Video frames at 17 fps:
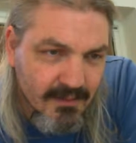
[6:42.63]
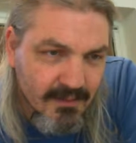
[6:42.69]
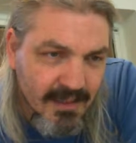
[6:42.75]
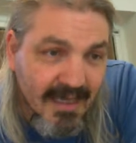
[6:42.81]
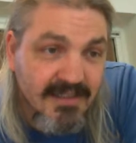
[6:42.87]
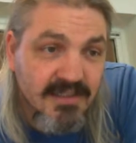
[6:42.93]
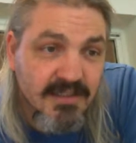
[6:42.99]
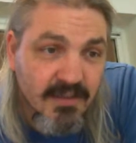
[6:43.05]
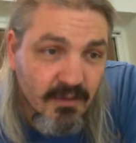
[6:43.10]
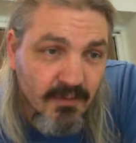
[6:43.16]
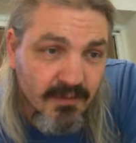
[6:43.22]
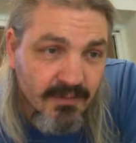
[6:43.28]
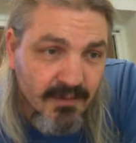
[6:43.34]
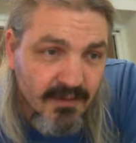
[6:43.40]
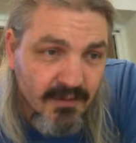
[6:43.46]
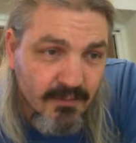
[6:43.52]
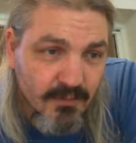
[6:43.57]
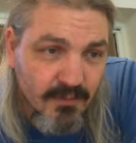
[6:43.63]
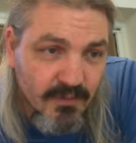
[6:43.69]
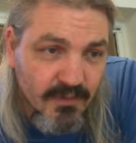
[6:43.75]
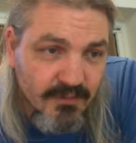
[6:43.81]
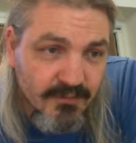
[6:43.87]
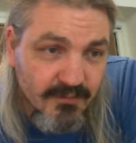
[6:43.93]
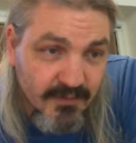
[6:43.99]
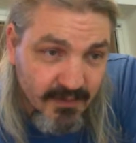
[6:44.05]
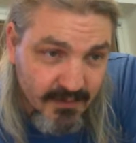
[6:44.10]
actually no, I think it
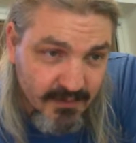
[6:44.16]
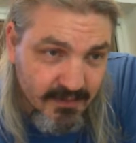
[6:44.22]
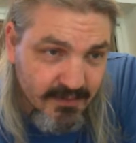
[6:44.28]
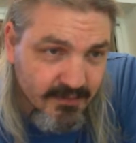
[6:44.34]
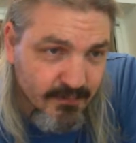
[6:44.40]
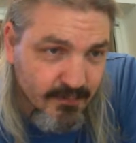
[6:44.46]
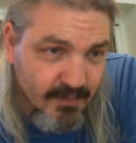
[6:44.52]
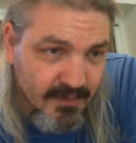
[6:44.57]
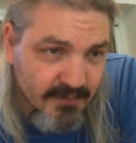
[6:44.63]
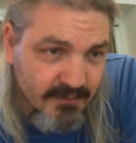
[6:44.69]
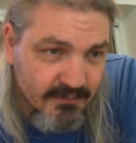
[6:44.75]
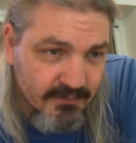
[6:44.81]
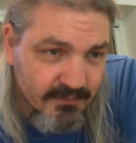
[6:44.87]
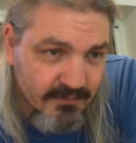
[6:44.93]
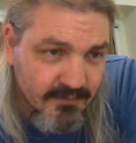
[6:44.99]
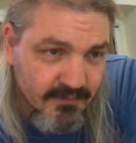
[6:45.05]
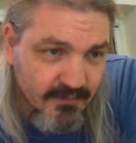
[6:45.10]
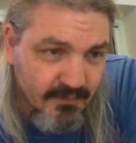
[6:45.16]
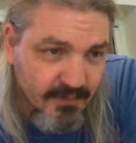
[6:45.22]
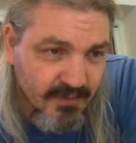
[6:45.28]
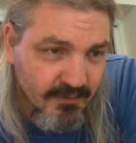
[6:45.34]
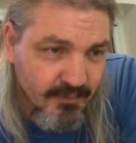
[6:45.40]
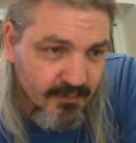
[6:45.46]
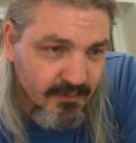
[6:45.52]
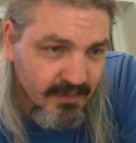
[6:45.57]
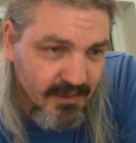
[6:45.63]
was in this one, because I went
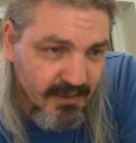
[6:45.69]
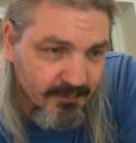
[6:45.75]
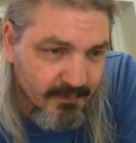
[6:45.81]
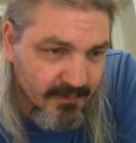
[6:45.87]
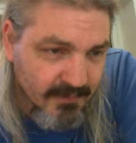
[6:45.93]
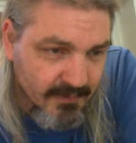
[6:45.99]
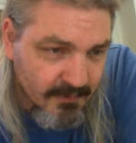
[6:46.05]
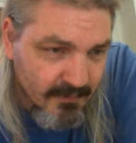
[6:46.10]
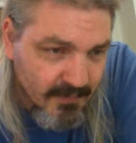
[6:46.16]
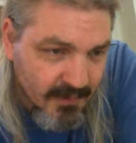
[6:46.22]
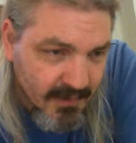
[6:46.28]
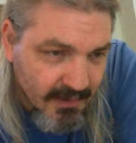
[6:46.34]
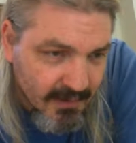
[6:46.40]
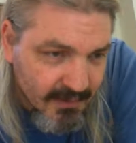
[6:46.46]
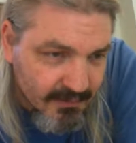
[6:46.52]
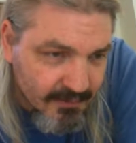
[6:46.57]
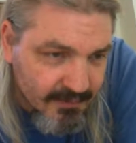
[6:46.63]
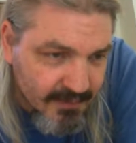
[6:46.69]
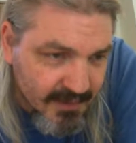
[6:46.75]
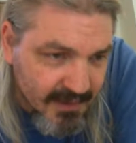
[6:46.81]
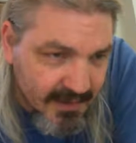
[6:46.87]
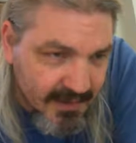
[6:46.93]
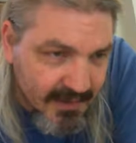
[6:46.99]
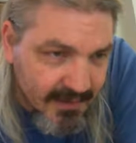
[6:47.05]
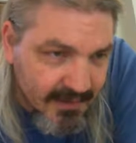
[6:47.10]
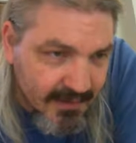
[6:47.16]
through a couple of them,
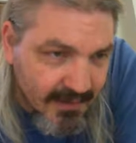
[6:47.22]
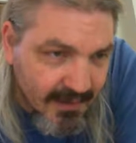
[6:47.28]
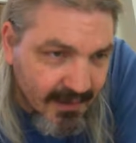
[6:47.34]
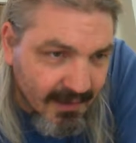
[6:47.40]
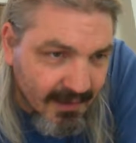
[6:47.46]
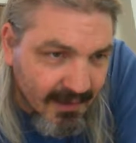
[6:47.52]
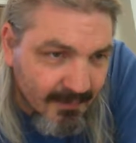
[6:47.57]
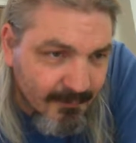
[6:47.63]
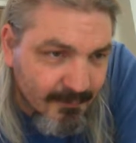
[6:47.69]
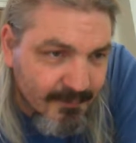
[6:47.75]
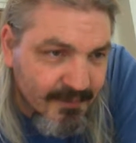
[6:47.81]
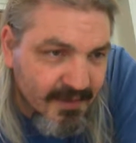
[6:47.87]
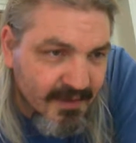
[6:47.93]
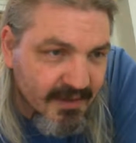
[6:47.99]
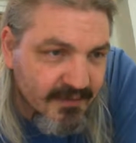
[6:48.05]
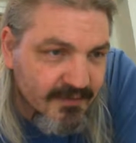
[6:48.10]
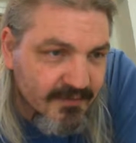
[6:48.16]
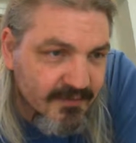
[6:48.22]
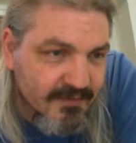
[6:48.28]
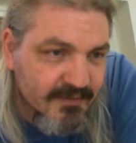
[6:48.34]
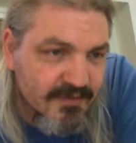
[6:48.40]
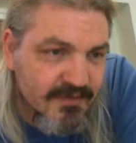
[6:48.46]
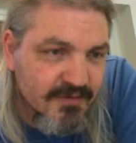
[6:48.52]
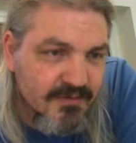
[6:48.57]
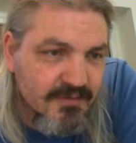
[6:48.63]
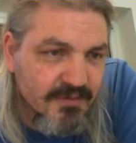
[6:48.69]
this
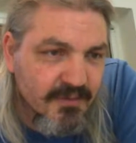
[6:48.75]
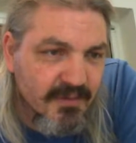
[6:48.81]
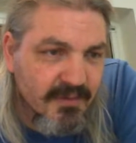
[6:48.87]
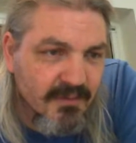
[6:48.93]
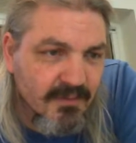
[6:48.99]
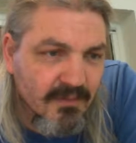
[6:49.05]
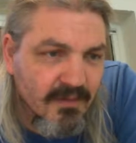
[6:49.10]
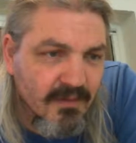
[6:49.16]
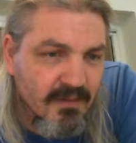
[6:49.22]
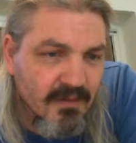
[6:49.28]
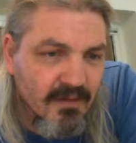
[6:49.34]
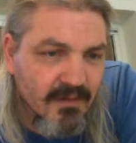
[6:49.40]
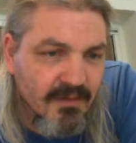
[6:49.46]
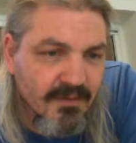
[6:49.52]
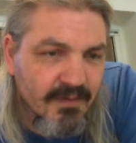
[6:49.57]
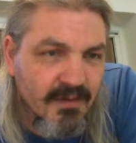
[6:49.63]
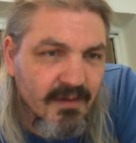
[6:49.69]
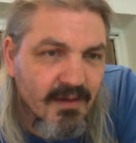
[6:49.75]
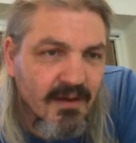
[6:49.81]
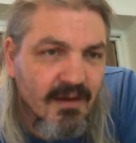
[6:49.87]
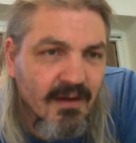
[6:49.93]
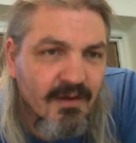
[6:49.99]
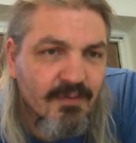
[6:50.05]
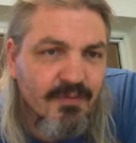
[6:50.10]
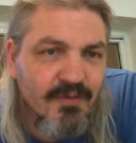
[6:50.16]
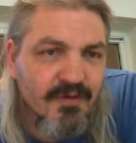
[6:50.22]
tutorial on
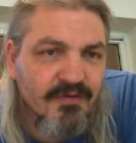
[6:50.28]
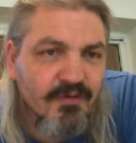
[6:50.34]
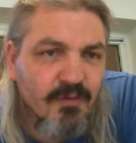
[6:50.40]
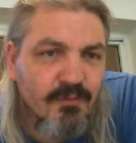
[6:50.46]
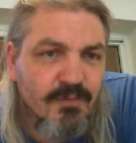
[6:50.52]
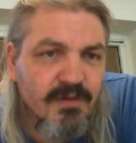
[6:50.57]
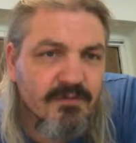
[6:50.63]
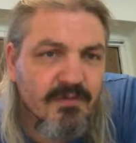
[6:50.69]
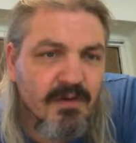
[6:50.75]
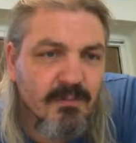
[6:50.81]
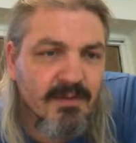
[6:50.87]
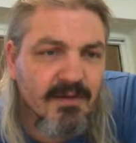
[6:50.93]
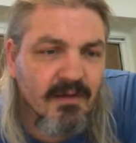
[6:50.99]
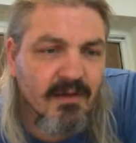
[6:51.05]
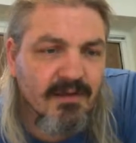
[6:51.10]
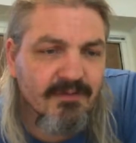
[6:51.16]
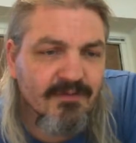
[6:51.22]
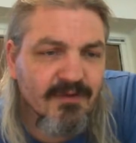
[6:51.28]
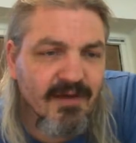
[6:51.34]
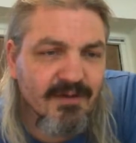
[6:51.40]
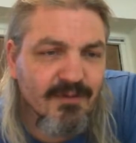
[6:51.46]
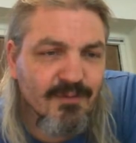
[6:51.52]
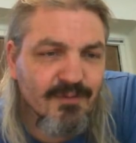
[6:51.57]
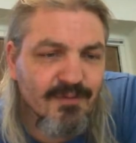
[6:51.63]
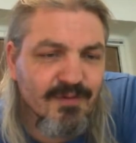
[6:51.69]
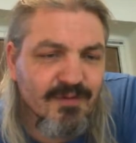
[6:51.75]
the software development
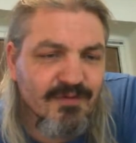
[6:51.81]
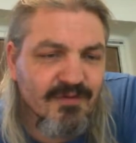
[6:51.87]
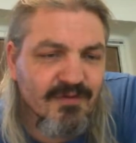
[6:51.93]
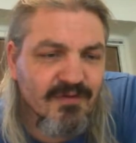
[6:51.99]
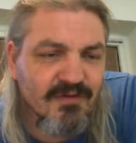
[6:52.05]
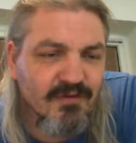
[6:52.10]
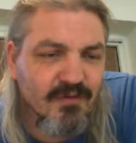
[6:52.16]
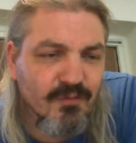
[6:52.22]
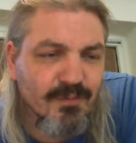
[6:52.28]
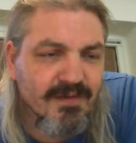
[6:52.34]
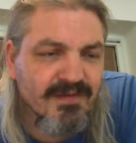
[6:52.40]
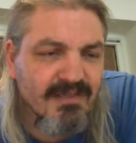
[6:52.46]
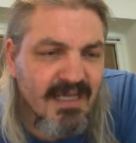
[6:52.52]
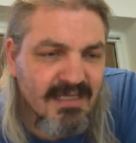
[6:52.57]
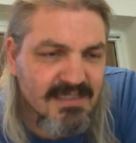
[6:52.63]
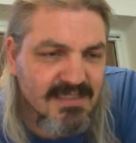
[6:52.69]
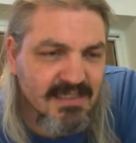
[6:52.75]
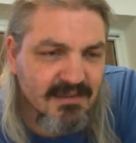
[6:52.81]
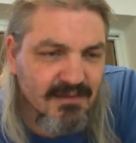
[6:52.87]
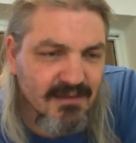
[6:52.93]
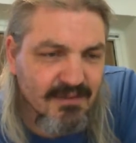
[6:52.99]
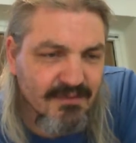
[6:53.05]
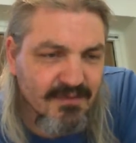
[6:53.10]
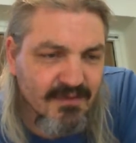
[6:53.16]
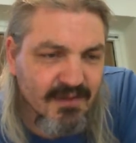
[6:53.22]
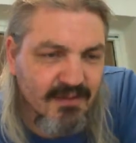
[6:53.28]
lifecycle versus the software testing
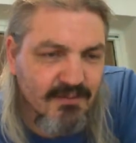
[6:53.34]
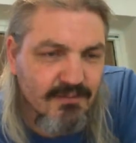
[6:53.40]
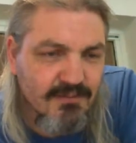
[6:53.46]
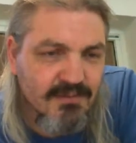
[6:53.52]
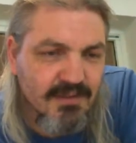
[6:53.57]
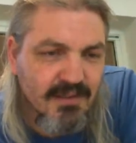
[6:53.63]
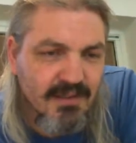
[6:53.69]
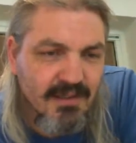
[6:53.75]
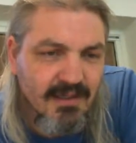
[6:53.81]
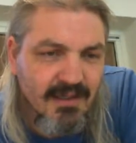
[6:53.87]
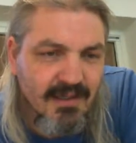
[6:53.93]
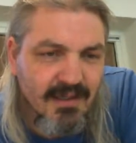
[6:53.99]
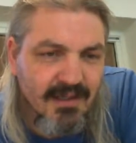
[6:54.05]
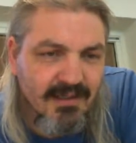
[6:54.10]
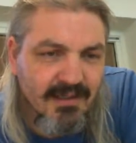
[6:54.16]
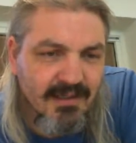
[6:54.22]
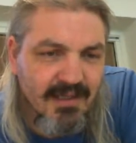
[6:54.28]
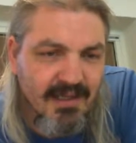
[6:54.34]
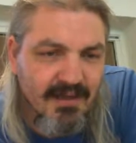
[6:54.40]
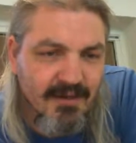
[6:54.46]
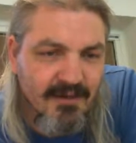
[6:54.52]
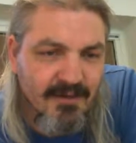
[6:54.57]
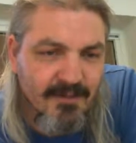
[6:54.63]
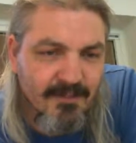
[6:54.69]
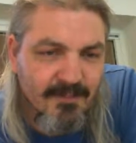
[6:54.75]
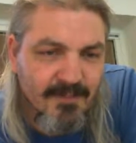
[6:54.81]
lifecycle. And in
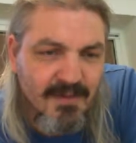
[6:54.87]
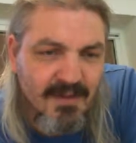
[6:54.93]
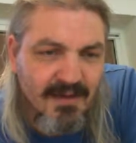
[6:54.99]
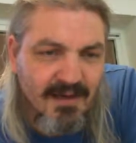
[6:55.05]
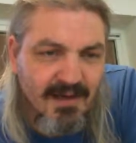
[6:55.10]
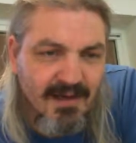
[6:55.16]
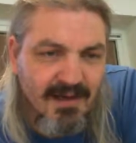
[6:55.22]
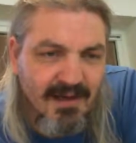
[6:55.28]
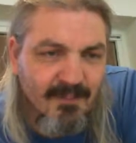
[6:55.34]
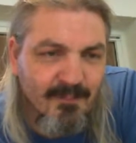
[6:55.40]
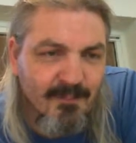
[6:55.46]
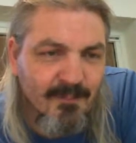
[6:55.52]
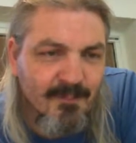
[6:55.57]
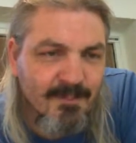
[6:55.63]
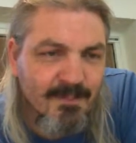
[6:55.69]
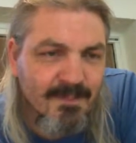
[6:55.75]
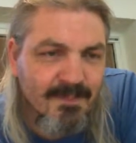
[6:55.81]
here, as